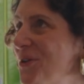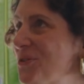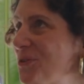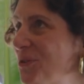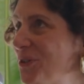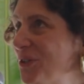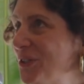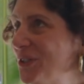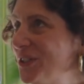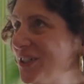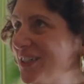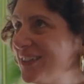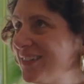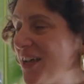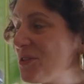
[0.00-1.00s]

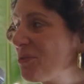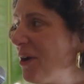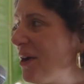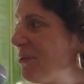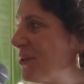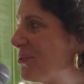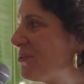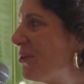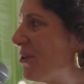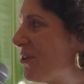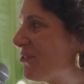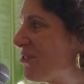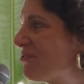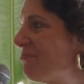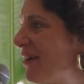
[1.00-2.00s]
So that's why we do a
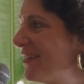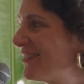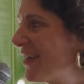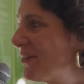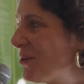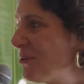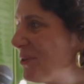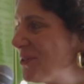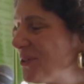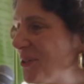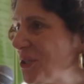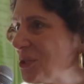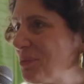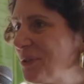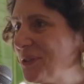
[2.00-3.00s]
lot of material research,